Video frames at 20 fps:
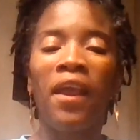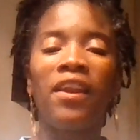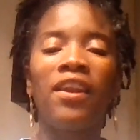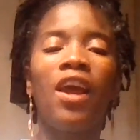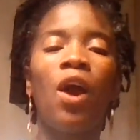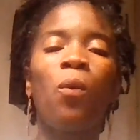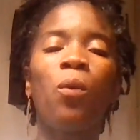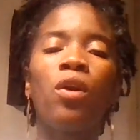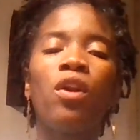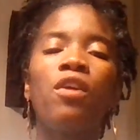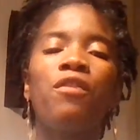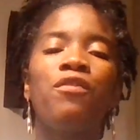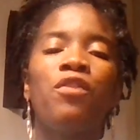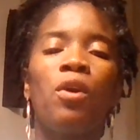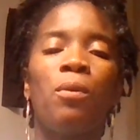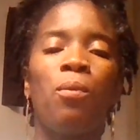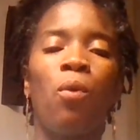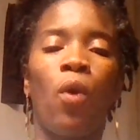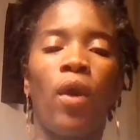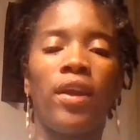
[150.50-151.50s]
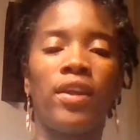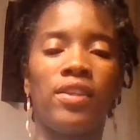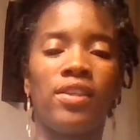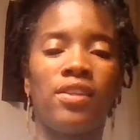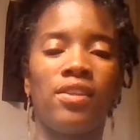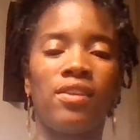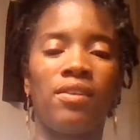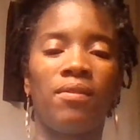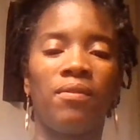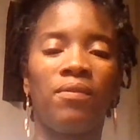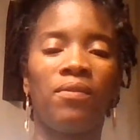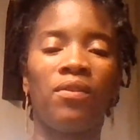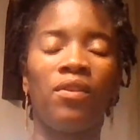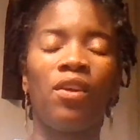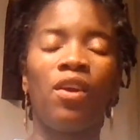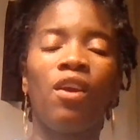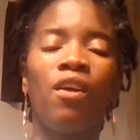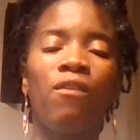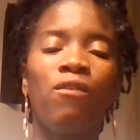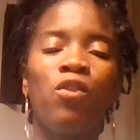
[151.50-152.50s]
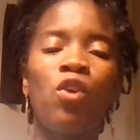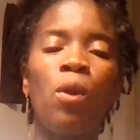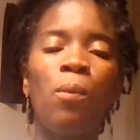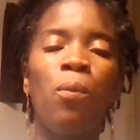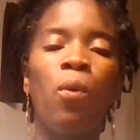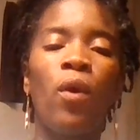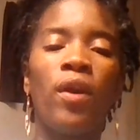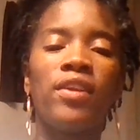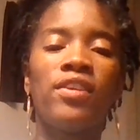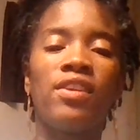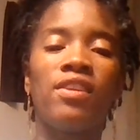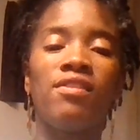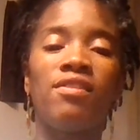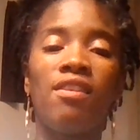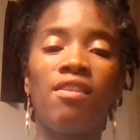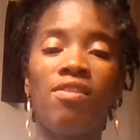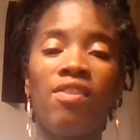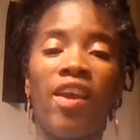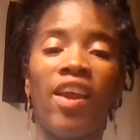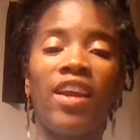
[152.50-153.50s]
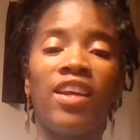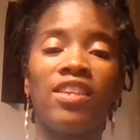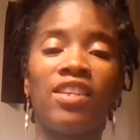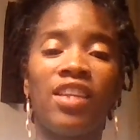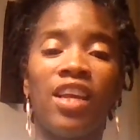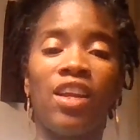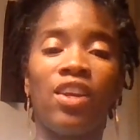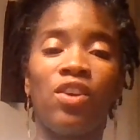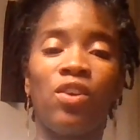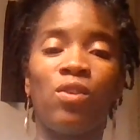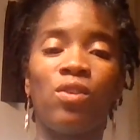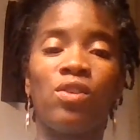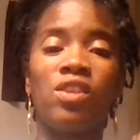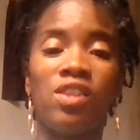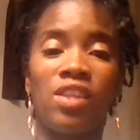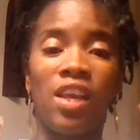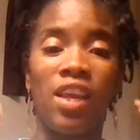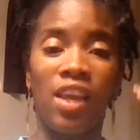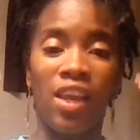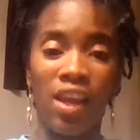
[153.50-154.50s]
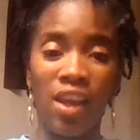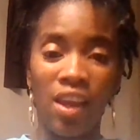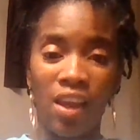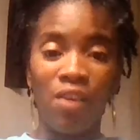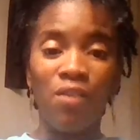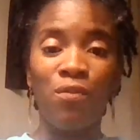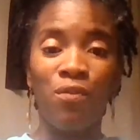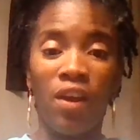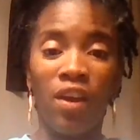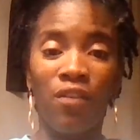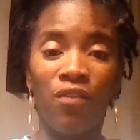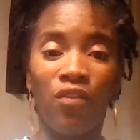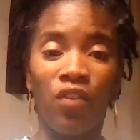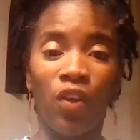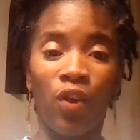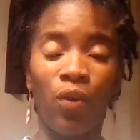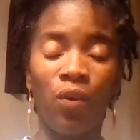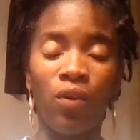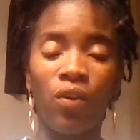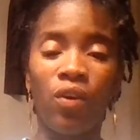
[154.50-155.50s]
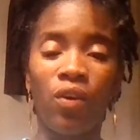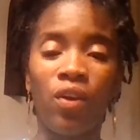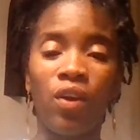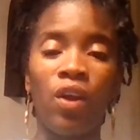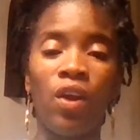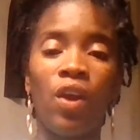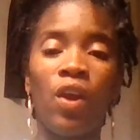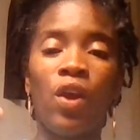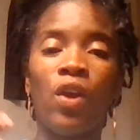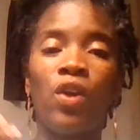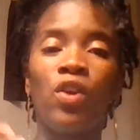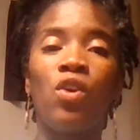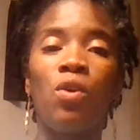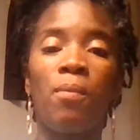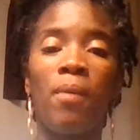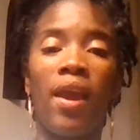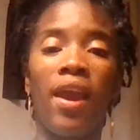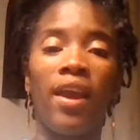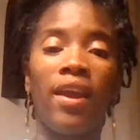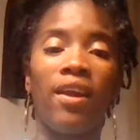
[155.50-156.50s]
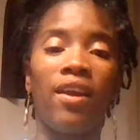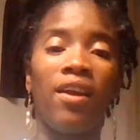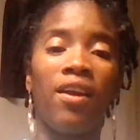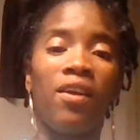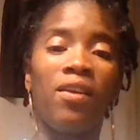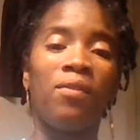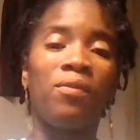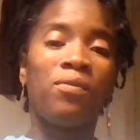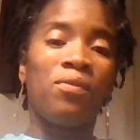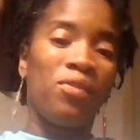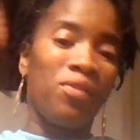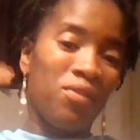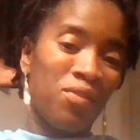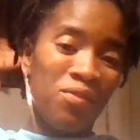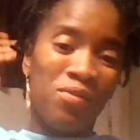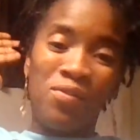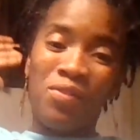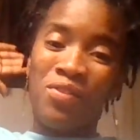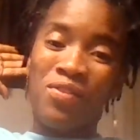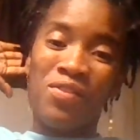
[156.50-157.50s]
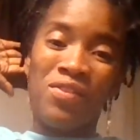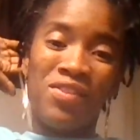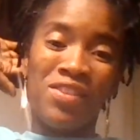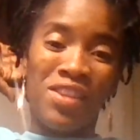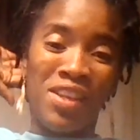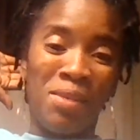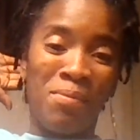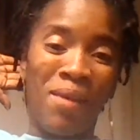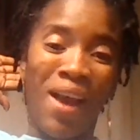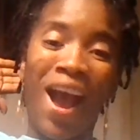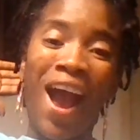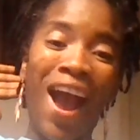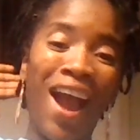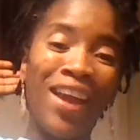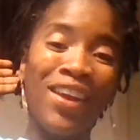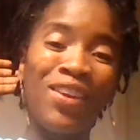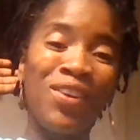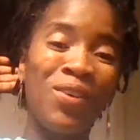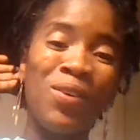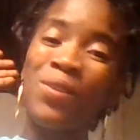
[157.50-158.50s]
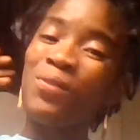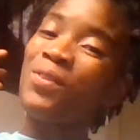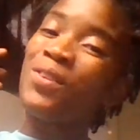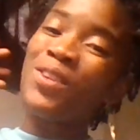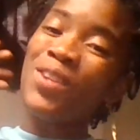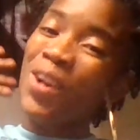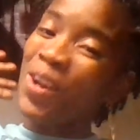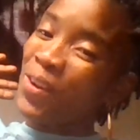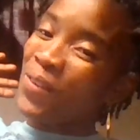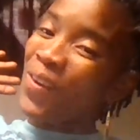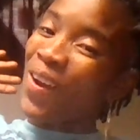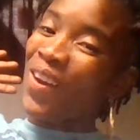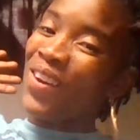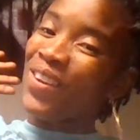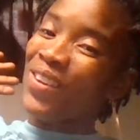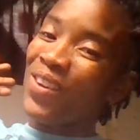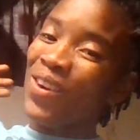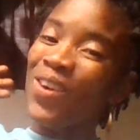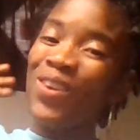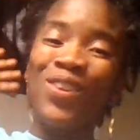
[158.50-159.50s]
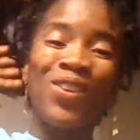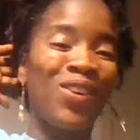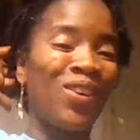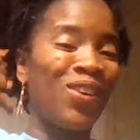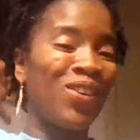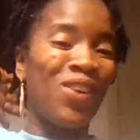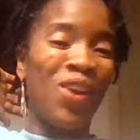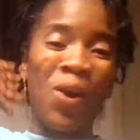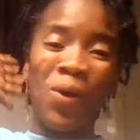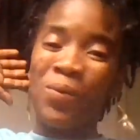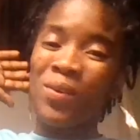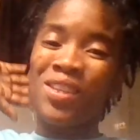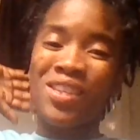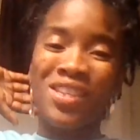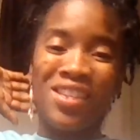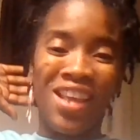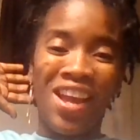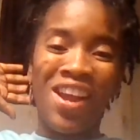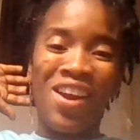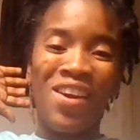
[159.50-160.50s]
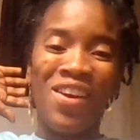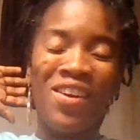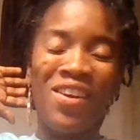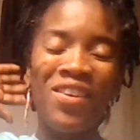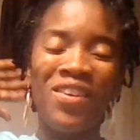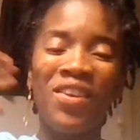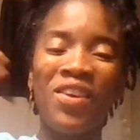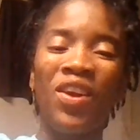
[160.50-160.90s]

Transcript: Now, what are viewpoints? Viewpoints is the things that you see in front of you. You may see behind you if you turn around and look, or know what's there,